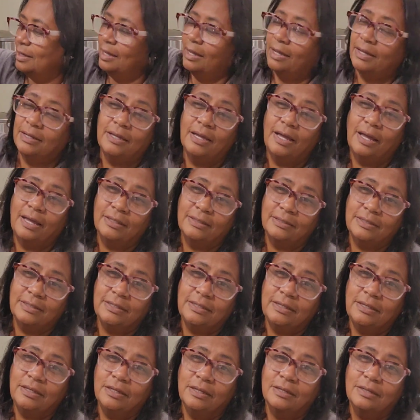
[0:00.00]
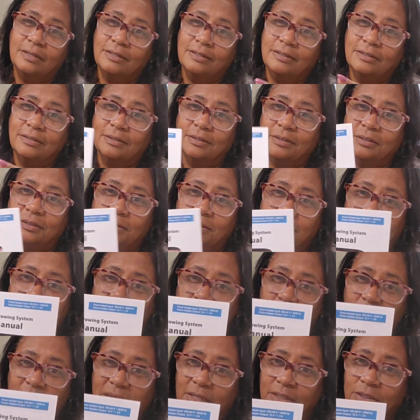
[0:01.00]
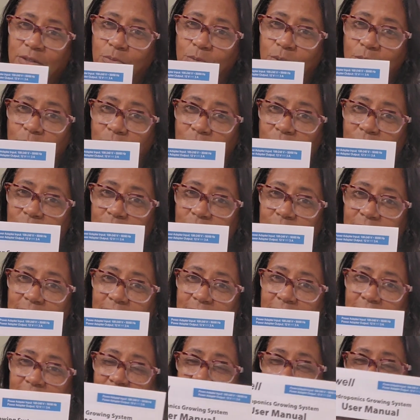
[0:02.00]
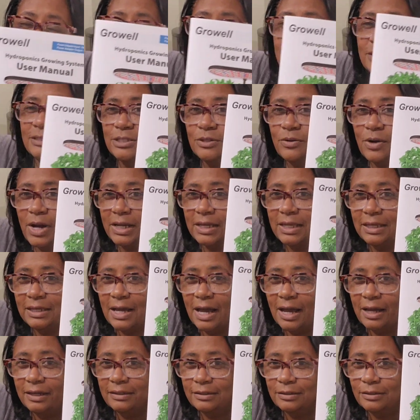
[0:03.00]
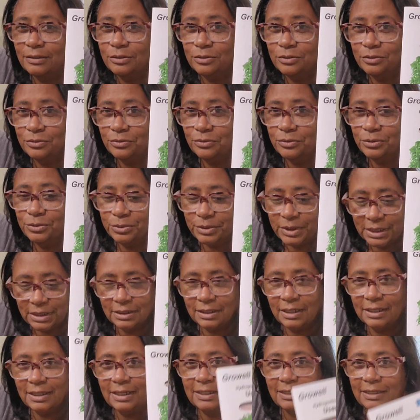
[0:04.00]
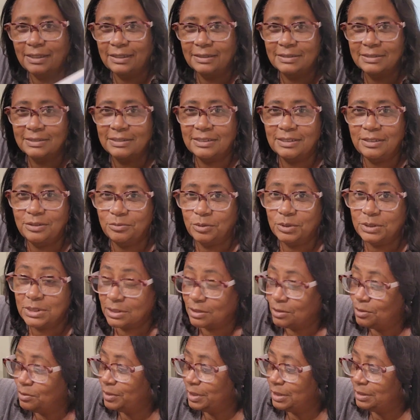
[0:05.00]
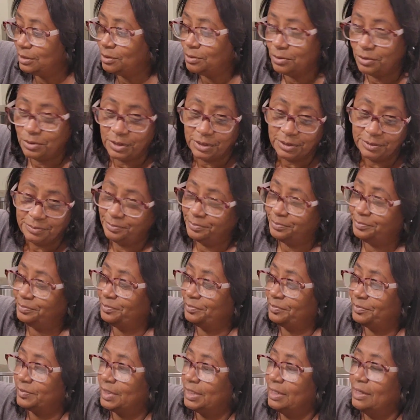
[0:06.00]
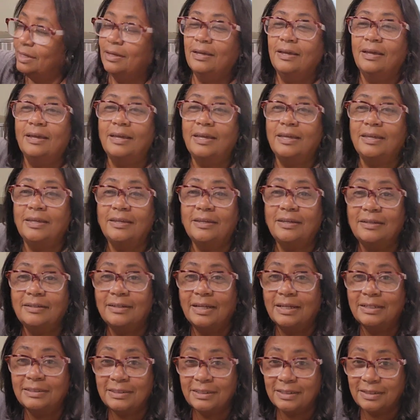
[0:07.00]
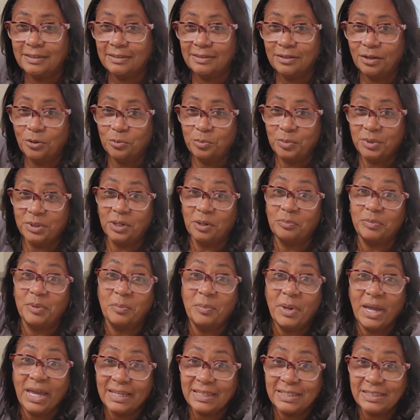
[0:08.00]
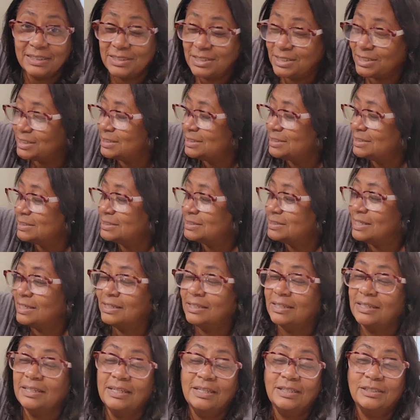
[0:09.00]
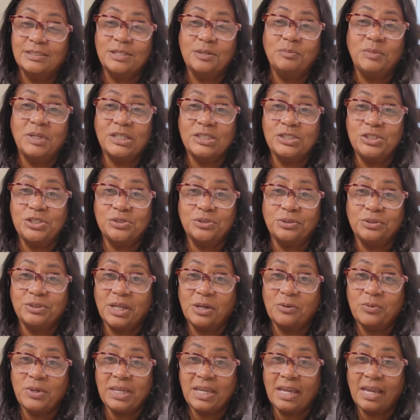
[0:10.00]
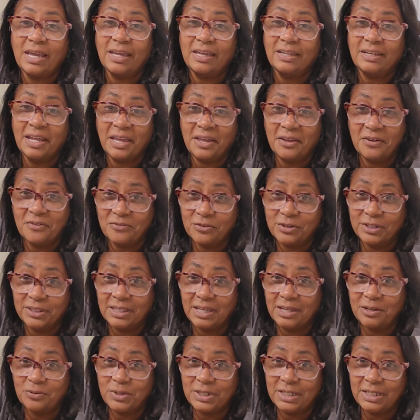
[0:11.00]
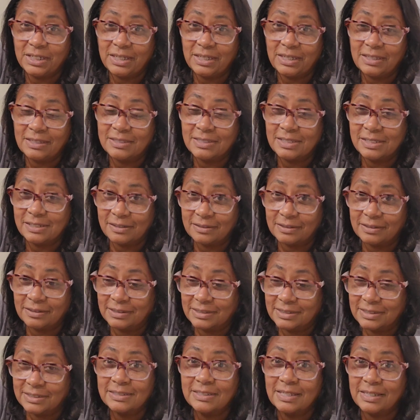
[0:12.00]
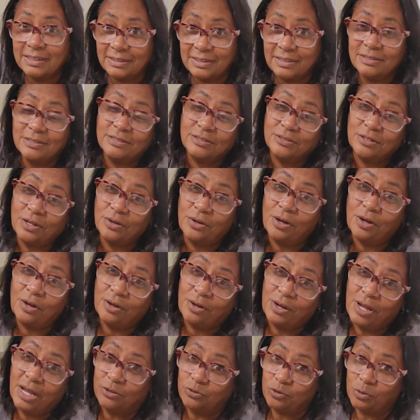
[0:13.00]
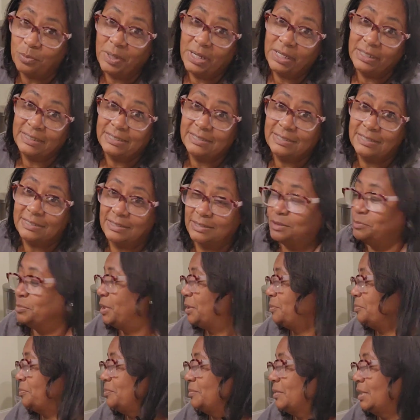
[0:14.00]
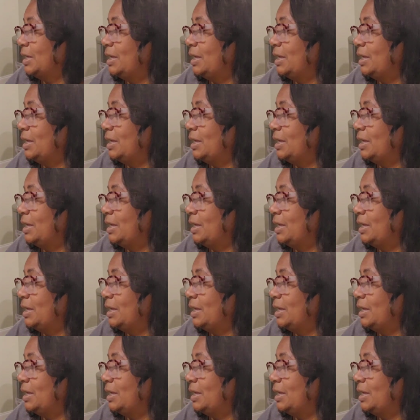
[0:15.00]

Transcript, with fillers: I got the manual so I could kind of look through it and see what's going on. And I did open up the packages to make sure that we had everything we need to set this uh, hydroponic system up.